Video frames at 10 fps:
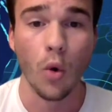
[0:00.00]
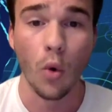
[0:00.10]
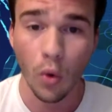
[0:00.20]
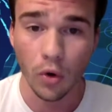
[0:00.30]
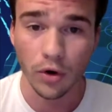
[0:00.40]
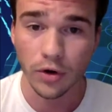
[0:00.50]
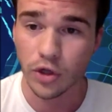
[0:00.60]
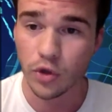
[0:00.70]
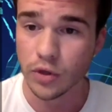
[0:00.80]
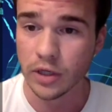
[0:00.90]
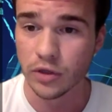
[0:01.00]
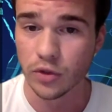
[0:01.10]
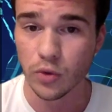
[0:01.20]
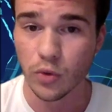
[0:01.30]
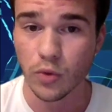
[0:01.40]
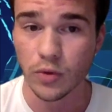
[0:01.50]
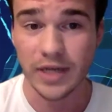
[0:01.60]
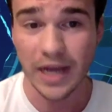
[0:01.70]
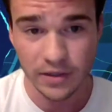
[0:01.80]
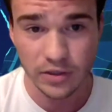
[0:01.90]
Or you can do
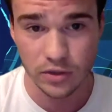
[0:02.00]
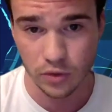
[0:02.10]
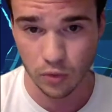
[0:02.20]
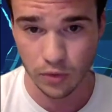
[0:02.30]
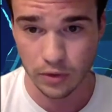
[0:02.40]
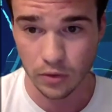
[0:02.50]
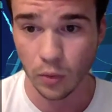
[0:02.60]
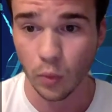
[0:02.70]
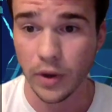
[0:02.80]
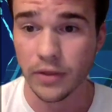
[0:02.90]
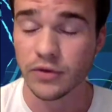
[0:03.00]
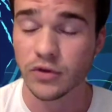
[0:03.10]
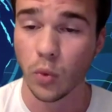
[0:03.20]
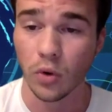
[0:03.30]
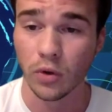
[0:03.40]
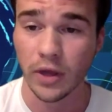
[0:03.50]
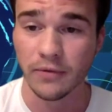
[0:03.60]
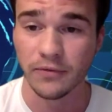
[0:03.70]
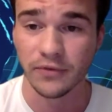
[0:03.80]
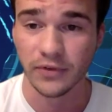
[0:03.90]
dance tutorial with Twirl
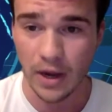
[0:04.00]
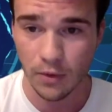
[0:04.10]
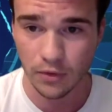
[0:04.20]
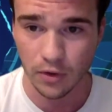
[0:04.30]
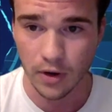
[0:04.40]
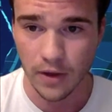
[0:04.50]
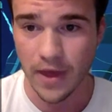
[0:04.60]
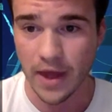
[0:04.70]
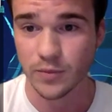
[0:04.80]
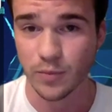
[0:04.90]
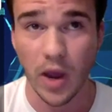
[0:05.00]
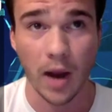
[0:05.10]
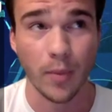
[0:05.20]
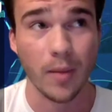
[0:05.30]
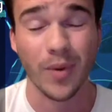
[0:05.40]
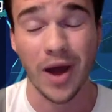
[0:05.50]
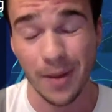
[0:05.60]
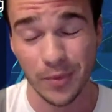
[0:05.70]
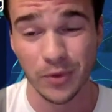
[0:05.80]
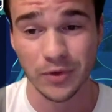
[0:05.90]
and Flounder, and that is backed by
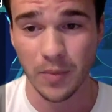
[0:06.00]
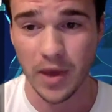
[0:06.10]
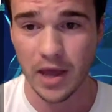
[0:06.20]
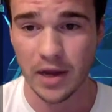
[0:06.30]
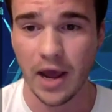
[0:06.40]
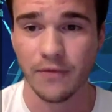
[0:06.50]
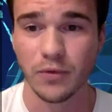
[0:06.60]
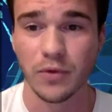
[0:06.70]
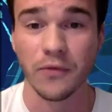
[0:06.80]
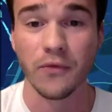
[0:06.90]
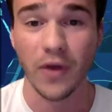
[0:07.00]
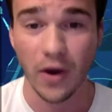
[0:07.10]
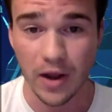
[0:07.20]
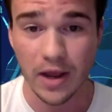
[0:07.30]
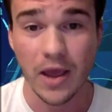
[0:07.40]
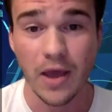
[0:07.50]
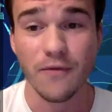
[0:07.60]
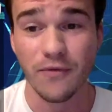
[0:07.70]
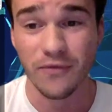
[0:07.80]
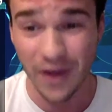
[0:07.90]
popular demand after their very,
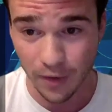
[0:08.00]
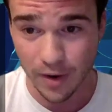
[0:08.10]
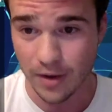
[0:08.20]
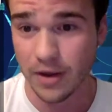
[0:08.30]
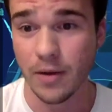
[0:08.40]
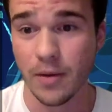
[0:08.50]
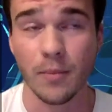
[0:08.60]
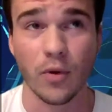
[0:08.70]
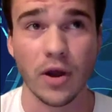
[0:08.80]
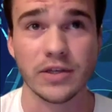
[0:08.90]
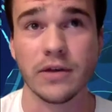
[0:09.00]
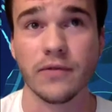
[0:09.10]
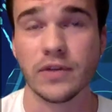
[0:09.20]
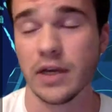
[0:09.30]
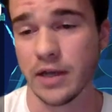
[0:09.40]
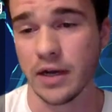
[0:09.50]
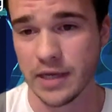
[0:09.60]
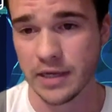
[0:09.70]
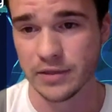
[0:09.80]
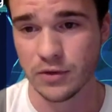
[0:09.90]
very impressive TikTok
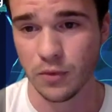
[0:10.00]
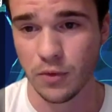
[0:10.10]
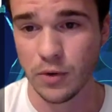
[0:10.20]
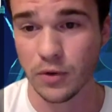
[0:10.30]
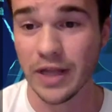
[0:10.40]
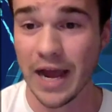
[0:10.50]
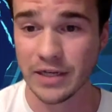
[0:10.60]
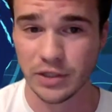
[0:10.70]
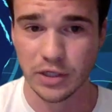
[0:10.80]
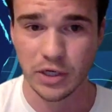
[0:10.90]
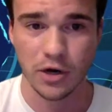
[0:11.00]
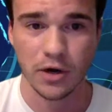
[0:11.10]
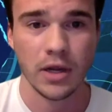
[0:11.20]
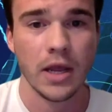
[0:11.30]
dance tutorial last year.